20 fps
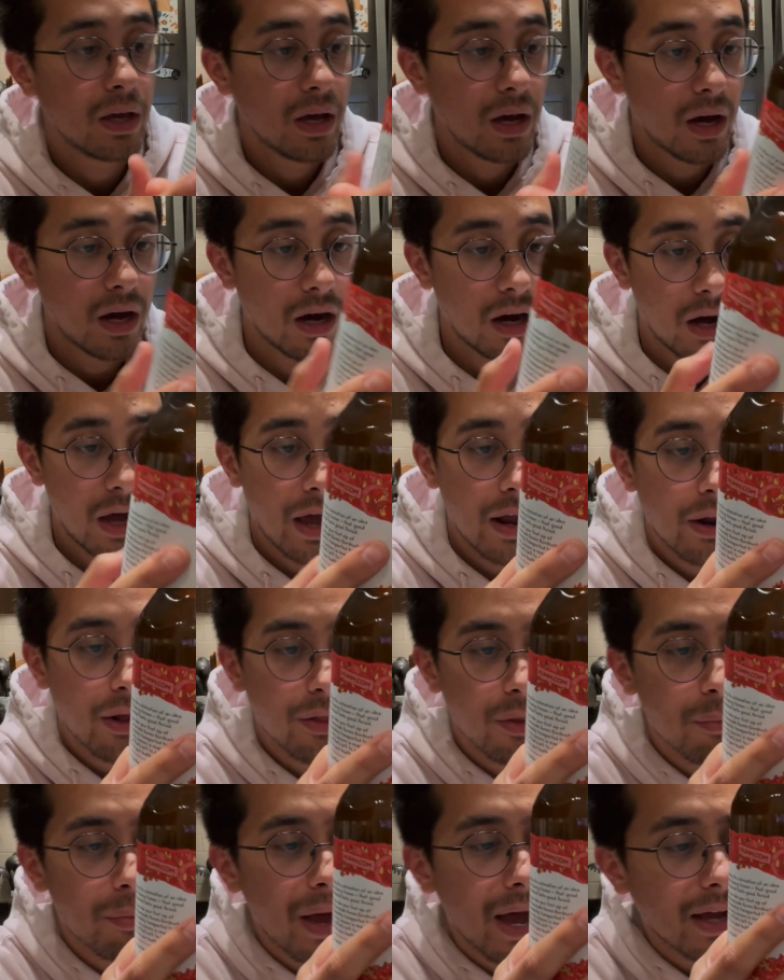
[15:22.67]
And on
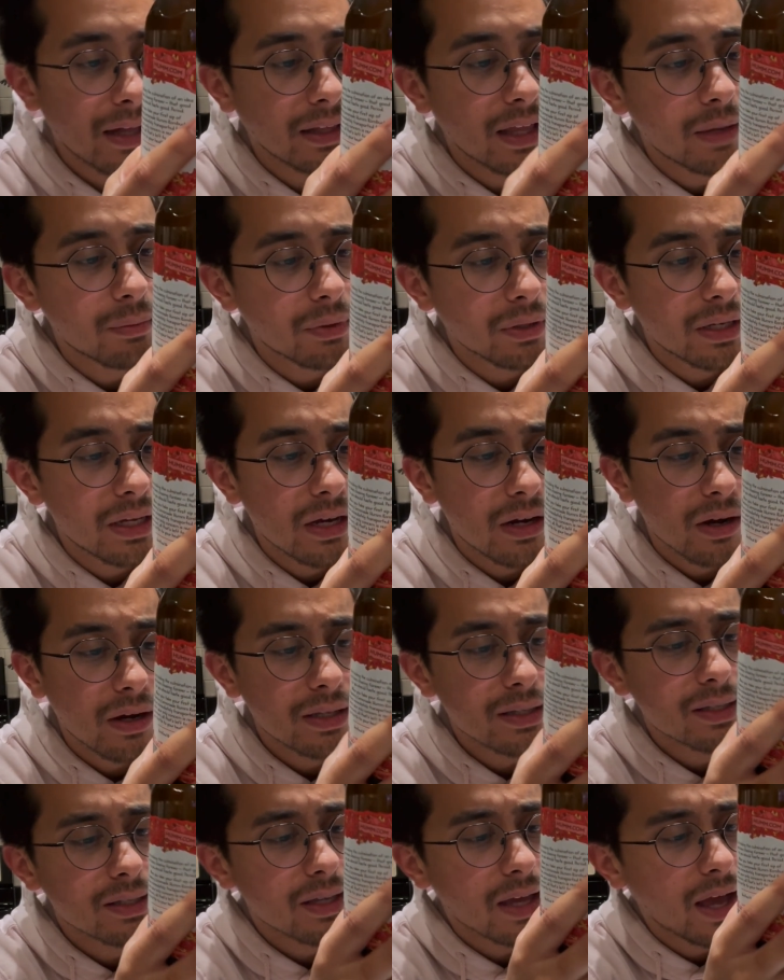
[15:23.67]
the back label here
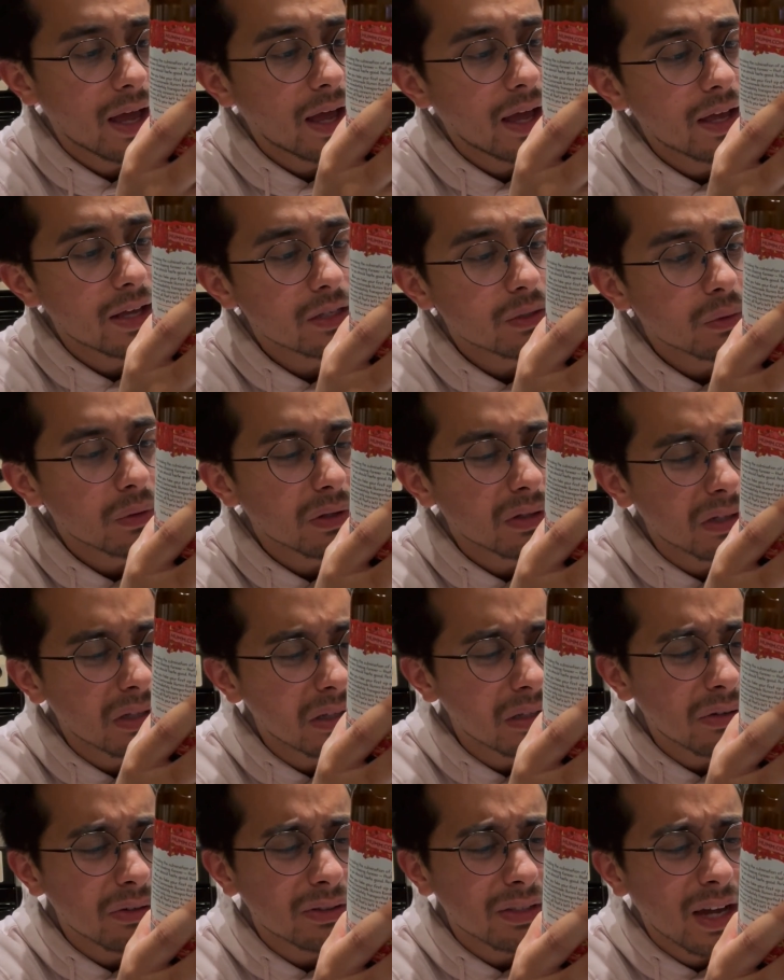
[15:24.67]
it says, well, on the
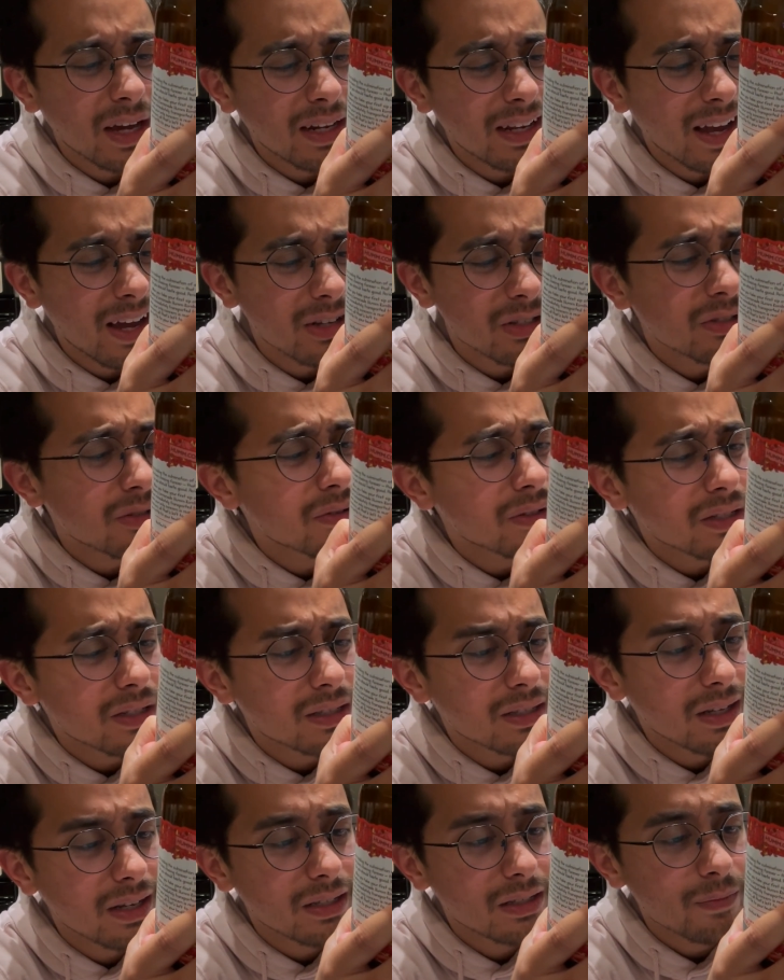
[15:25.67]
little tiny asterisk
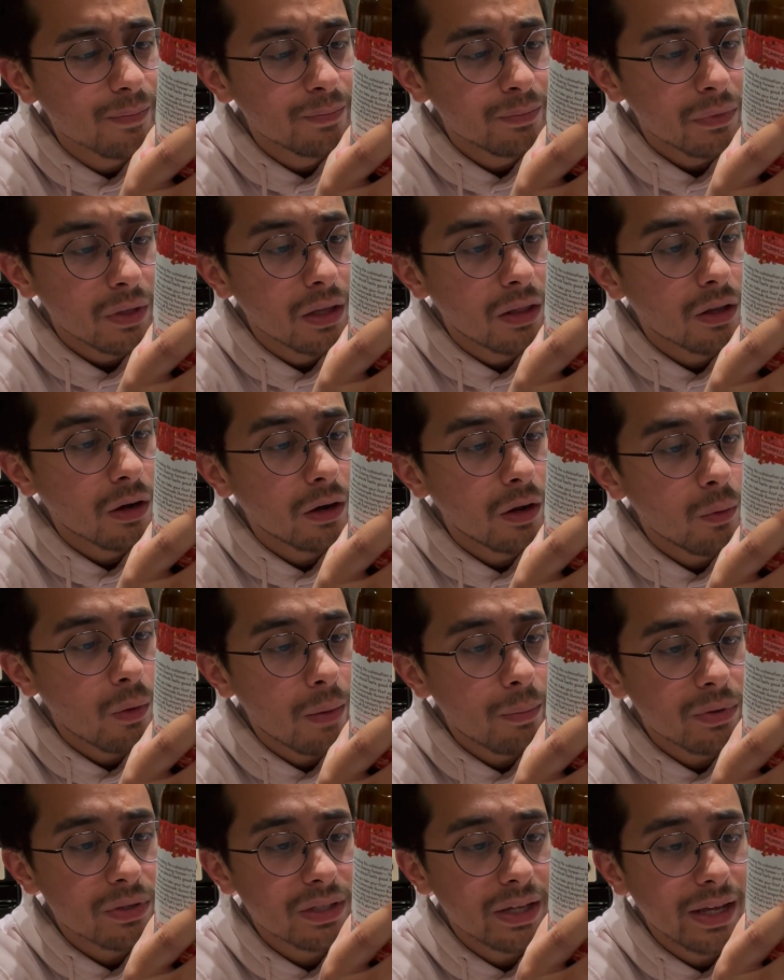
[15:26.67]
says,
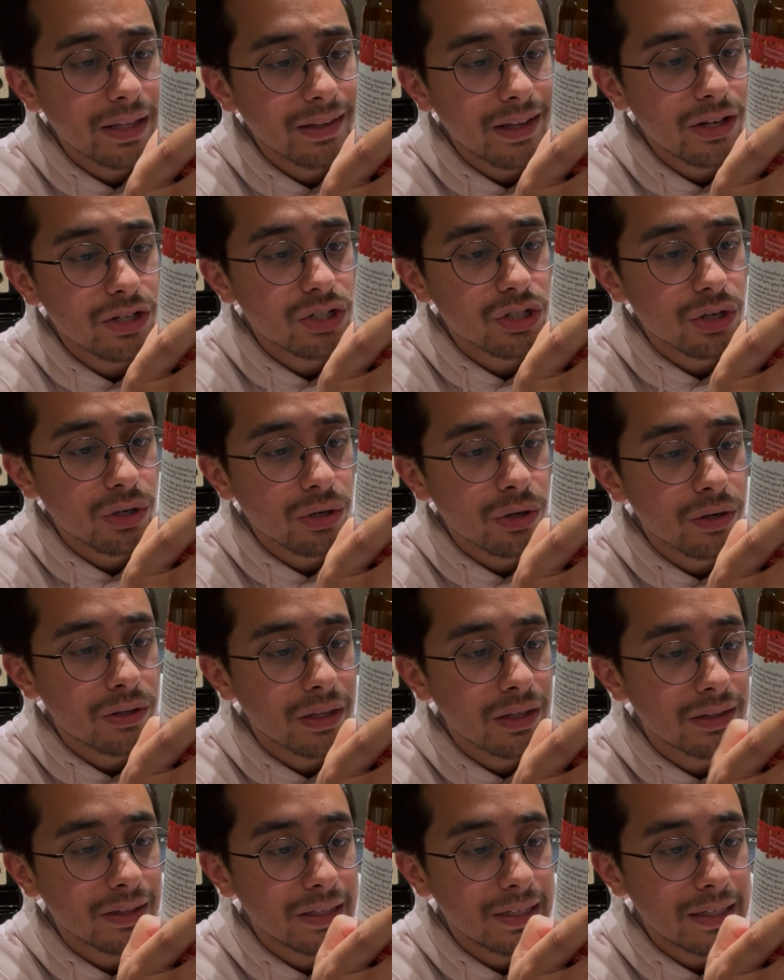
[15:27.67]
31% less sugar
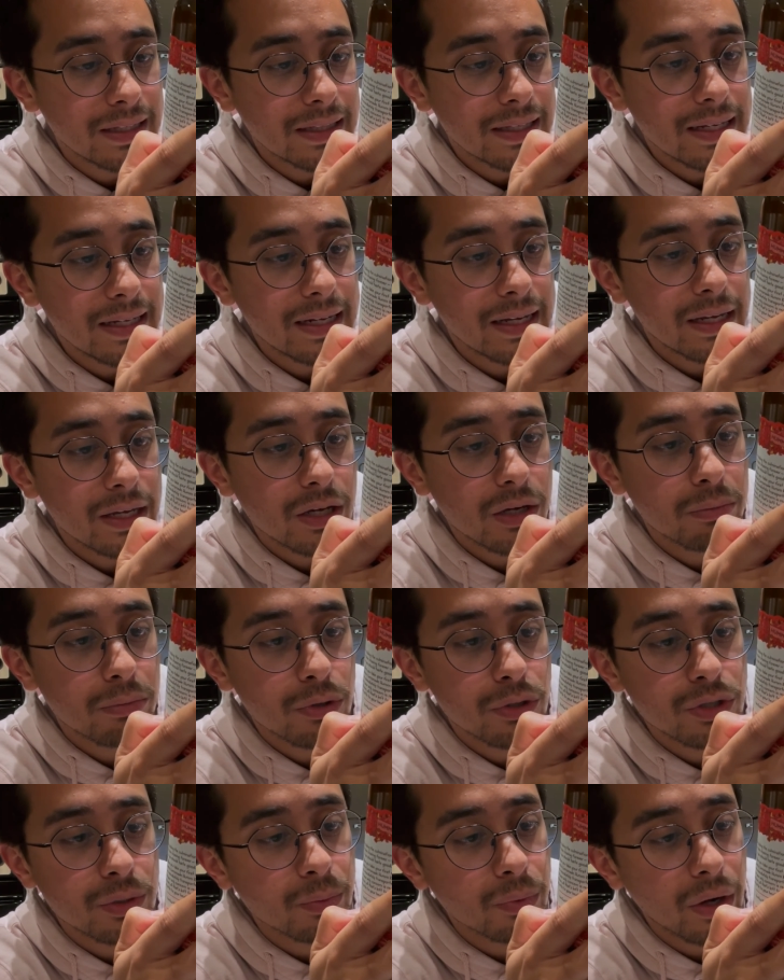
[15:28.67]
than the leading
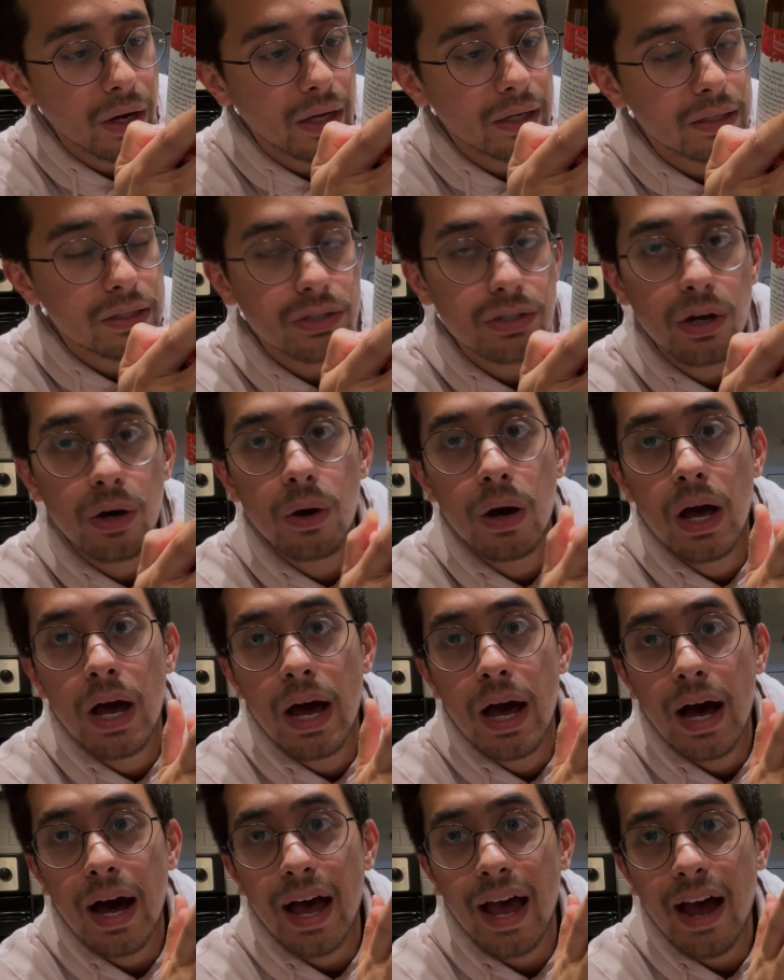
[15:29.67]
kombucha brand. So
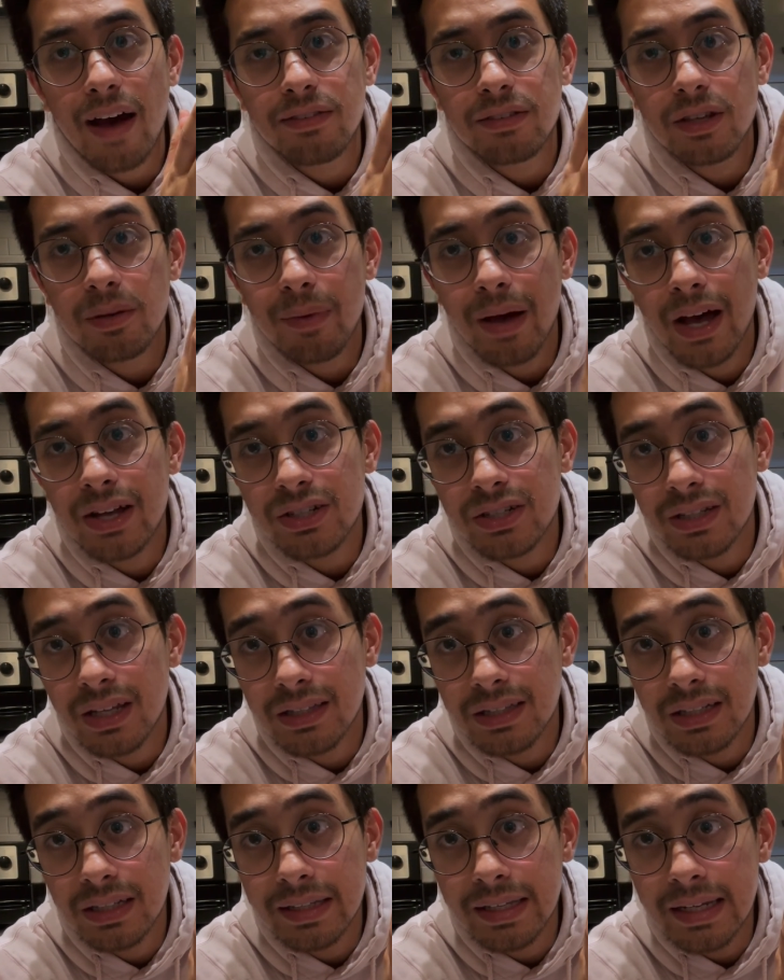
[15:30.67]
I have to imagine that
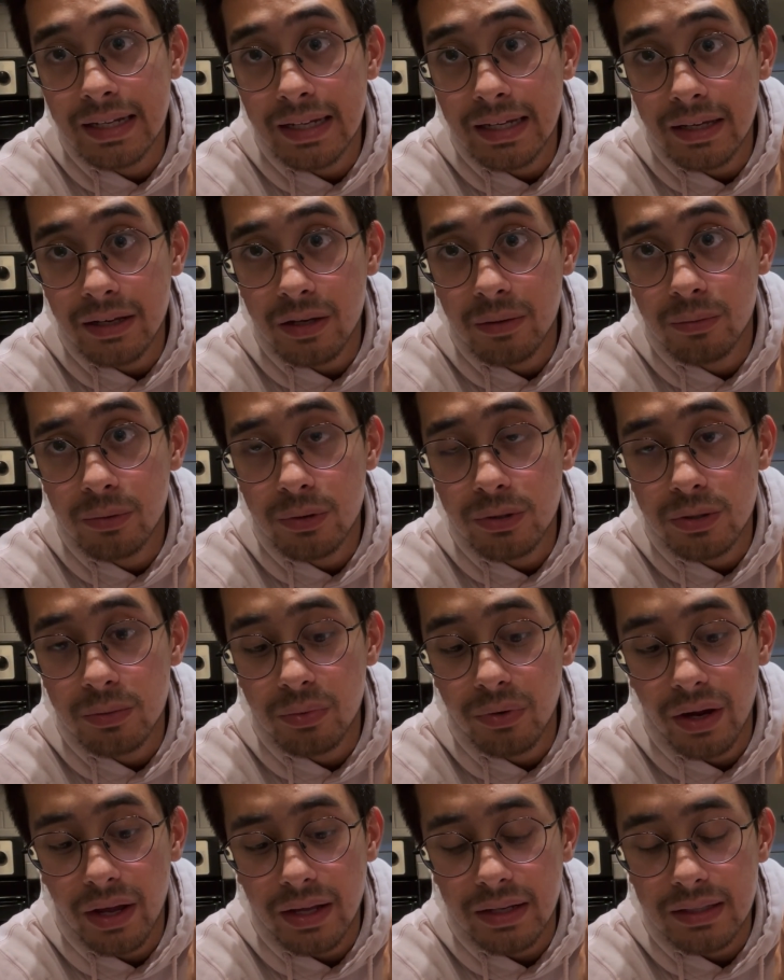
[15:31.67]
the leading kombucha
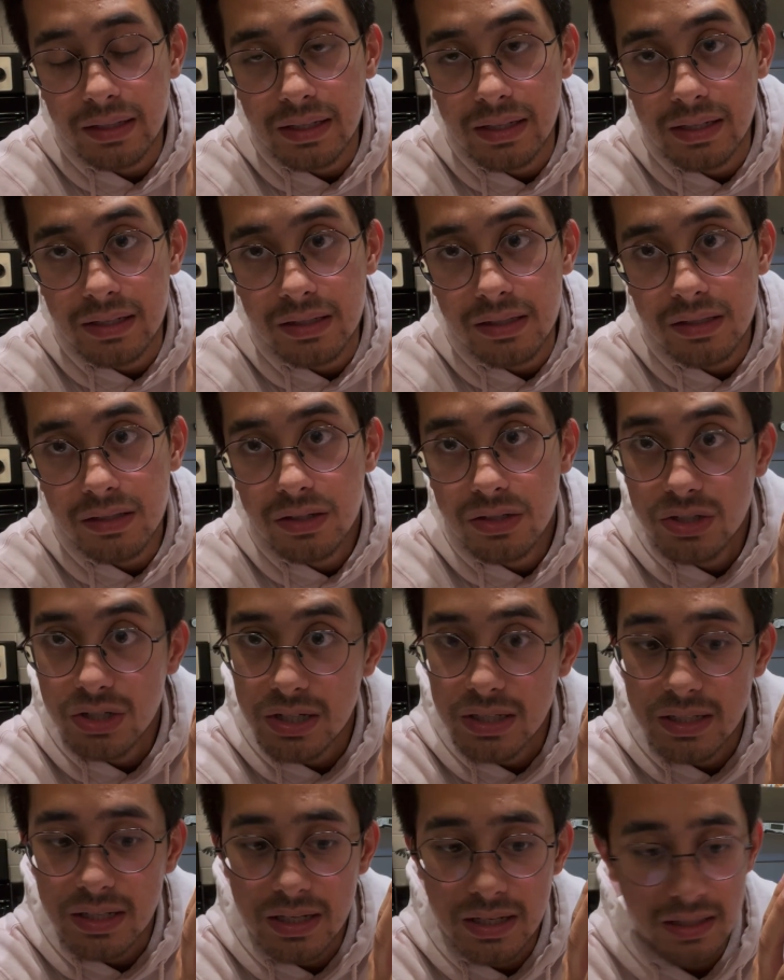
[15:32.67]
brand is
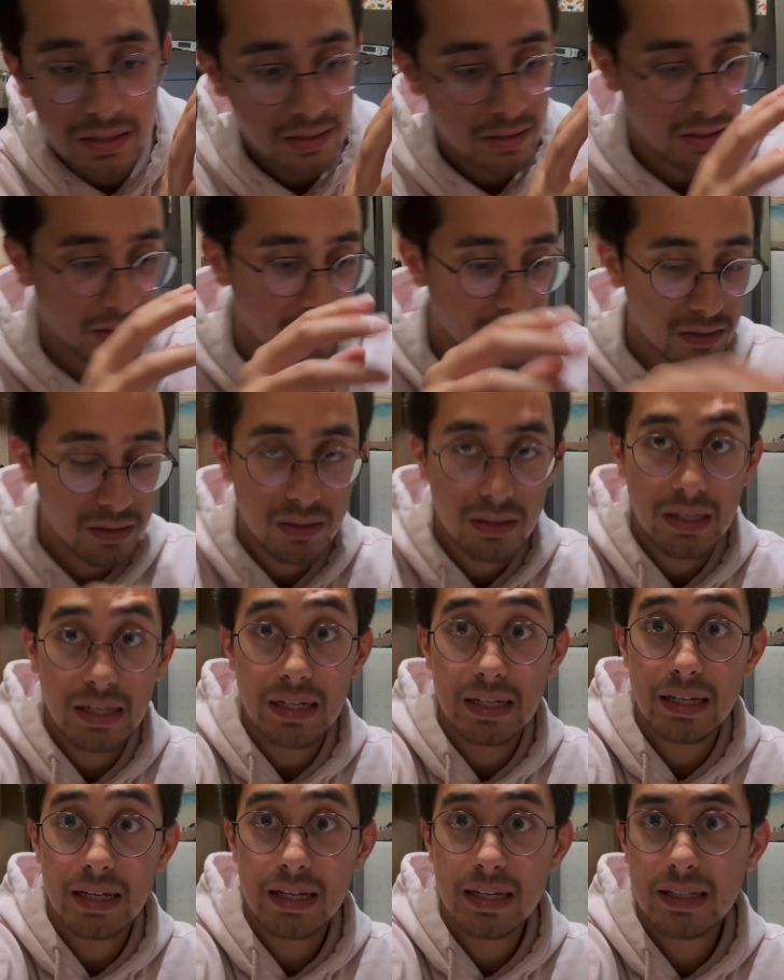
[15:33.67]
GT's, because
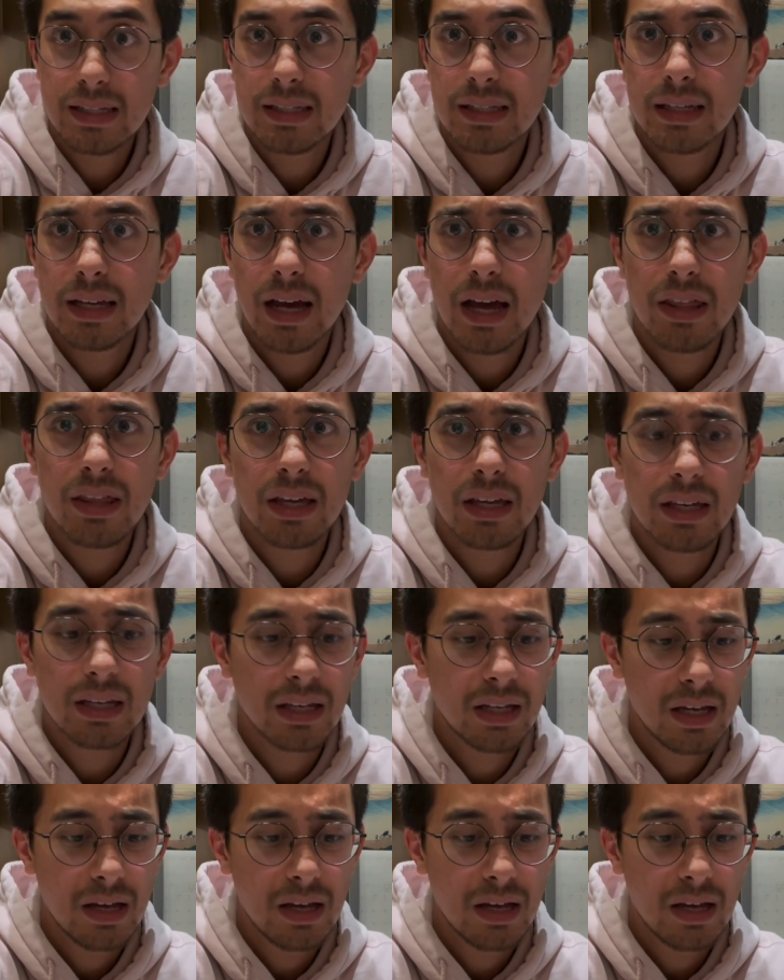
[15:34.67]
it is. I think a